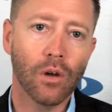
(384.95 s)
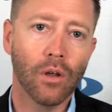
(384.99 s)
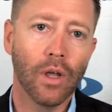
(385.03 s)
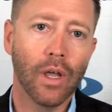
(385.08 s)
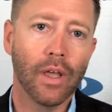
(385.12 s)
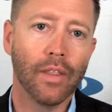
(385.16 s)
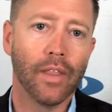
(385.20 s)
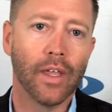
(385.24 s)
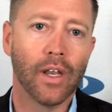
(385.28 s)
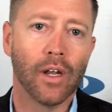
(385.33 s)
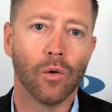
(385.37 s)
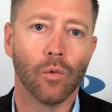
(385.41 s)

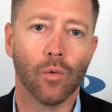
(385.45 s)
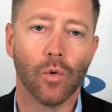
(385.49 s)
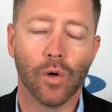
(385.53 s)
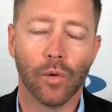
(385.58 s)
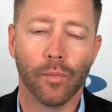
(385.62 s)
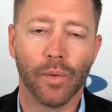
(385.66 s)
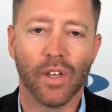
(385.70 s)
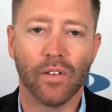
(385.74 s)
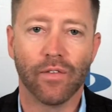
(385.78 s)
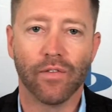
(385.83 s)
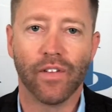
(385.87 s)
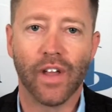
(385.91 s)
And then it will
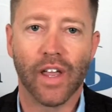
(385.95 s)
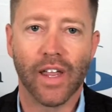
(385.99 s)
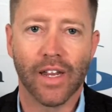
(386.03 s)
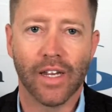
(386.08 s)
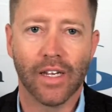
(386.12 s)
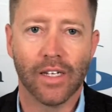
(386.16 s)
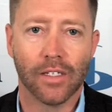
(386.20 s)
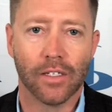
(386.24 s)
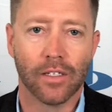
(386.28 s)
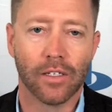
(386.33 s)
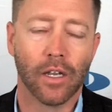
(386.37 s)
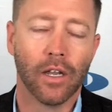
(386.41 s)
be
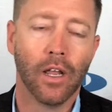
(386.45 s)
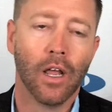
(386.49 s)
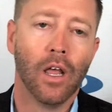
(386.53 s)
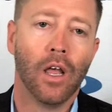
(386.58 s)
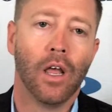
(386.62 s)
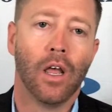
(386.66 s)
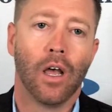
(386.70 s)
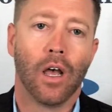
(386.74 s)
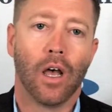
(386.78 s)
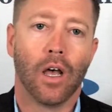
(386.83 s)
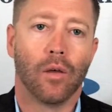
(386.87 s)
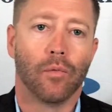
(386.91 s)
phased
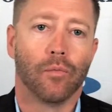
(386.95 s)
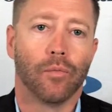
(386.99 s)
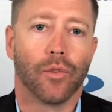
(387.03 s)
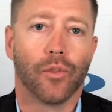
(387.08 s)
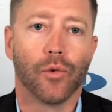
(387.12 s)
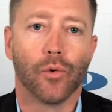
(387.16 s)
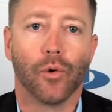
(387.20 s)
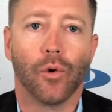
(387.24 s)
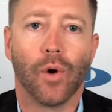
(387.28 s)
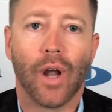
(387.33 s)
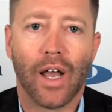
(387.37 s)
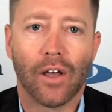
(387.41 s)

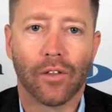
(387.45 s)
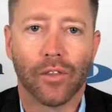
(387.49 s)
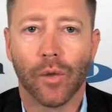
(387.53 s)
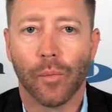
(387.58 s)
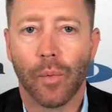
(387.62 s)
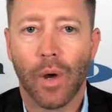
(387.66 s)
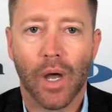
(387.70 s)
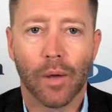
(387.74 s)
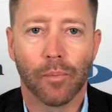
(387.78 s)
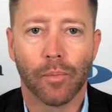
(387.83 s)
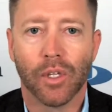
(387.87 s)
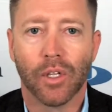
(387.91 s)
throughout the
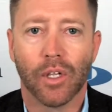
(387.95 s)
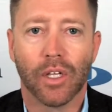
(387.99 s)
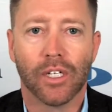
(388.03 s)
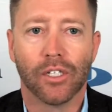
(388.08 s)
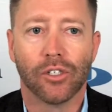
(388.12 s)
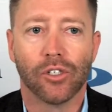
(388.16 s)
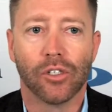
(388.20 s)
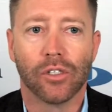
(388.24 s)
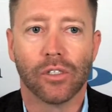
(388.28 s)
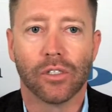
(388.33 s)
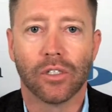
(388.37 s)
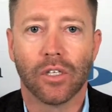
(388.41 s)

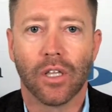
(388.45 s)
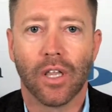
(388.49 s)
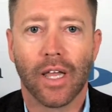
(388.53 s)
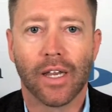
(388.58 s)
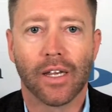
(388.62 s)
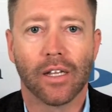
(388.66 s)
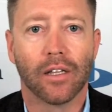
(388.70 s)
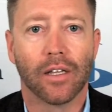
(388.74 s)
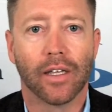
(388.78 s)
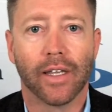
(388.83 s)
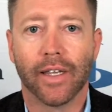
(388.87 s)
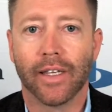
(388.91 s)
populations,
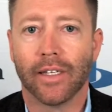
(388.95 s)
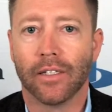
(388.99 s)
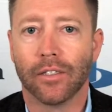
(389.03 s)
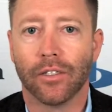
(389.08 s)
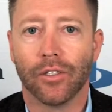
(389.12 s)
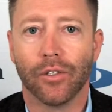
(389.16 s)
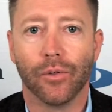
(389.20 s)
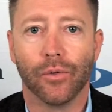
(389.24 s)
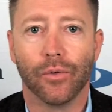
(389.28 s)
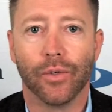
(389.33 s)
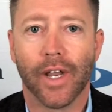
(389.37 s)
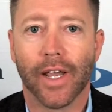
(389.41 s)
likely
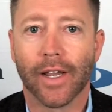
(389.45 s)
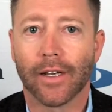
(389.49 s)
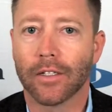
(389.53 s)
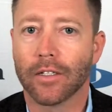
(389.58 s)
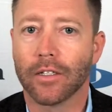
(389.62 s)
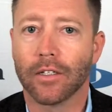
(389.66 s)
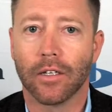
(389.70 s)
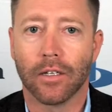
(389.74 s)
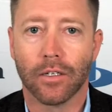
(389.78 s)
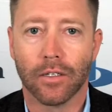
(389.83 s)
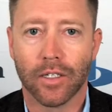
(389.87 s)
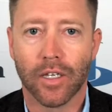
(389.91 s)
into
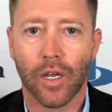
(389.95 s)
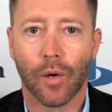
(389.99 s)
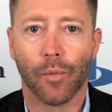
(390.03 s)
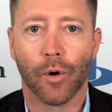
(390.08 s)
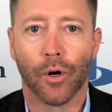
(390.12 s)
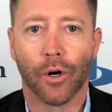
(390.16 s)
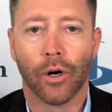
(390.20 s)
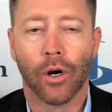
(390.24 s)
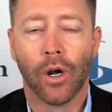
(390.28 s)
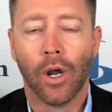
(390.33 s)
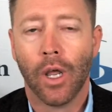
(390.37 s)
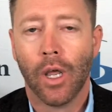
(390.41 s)
next
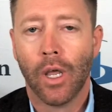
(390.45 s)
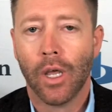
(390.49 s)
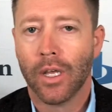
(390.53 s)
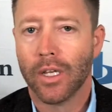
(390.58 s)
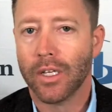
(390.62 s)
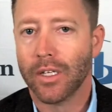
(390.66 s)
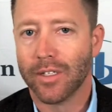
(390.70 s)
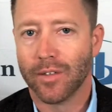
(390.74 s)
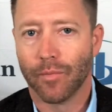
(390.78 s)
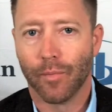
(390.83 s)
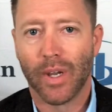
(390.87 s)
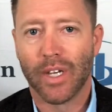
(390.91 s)
summer,
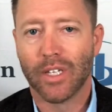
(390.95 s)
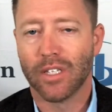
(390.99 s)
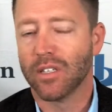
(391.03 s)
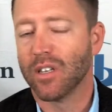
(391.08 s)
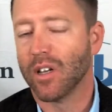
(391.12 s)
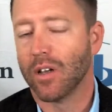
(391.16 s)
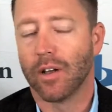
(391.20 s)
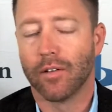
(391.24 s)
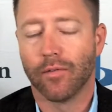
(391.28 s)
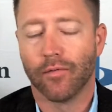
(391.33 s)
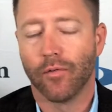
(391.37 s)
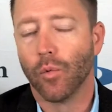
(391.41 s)
is based
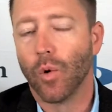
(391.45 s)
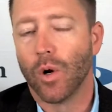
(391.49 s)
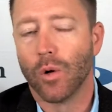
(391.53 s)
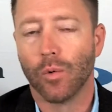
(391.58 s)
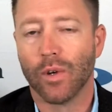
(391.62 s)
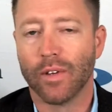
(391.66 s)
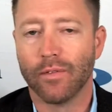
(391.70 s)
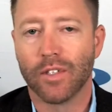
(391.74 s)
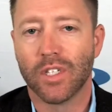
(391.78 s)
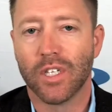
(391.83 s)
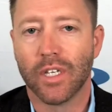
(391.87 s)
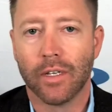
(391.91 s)
off what
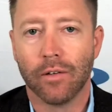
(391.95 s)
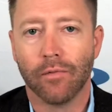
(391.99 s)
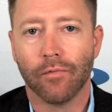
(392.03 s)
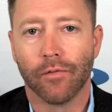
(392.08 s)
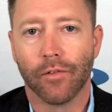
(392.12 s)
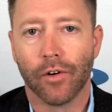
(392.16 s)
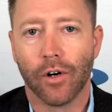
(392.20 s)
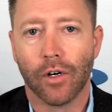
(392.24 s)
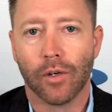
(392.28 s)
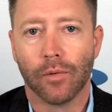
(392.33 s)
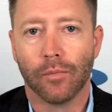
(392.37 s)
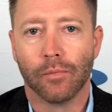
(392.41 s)
we've seen
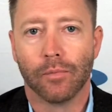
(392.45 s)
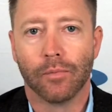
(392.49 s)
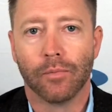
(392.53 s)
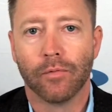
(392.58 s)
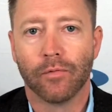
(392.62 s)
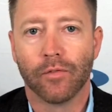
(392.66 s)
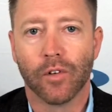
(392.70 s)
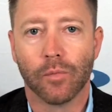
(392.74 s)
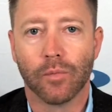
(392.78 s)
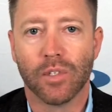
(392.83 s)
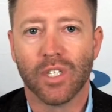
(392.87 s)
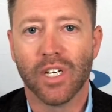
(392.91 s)
from
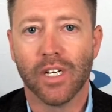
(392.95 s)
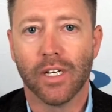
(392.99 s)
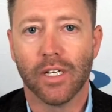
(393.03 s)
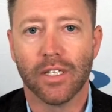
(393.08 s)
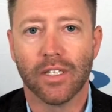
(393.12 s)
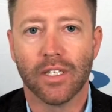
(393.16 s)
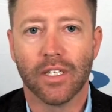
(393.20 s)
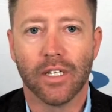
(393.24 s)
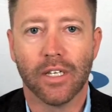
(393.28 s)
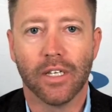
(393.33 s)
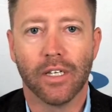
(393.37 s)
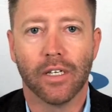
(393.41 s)

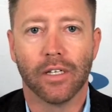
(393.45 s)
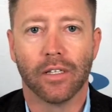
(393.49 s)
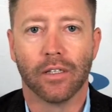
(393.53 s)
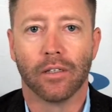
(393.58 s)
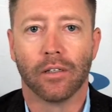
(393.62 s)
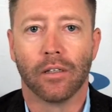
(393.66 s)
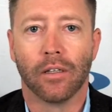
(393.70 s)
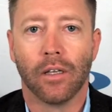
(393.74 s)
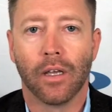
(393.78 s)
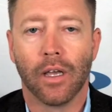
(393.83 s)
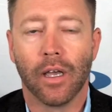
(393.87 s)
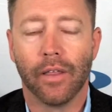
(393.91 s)
CDC
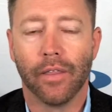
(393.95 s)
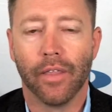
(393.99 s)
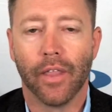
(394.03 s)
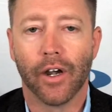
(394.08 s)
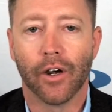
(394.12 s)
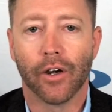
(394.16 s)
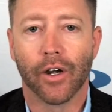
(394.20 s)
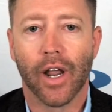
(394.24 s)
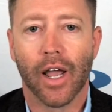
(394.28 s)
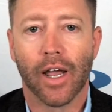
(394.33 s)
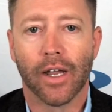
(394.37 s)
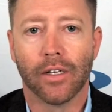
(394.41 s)
and
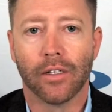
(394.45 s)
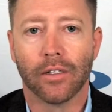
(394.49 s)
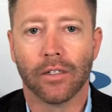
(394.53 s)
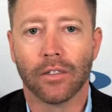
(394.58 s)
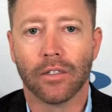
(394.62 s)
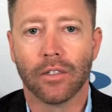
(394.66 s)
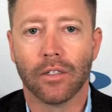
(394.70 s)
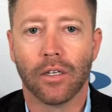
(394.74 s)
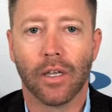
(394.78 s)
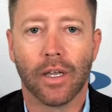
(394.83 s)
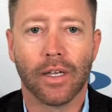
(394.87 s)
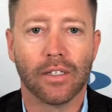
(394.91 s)
their
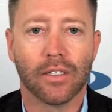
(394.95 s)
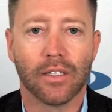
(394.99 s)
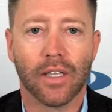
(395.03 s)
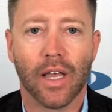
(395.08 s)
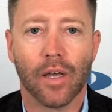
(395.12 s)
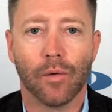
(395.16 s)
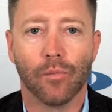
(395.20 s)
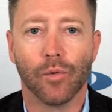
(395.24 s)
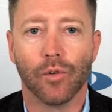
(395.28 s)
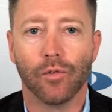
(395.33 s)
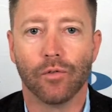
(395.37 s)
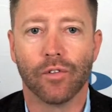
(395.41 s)
guidance as
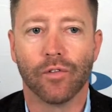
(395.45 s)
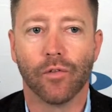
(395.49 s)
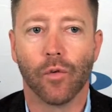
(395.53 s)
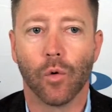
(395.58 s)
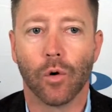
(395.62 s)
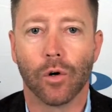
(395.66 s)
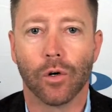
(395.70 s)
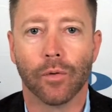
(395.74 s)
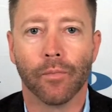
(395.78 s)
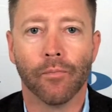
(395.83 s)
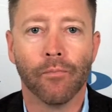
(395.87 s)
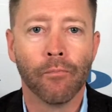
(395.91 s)
that moves
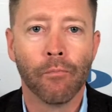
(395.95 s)
forward.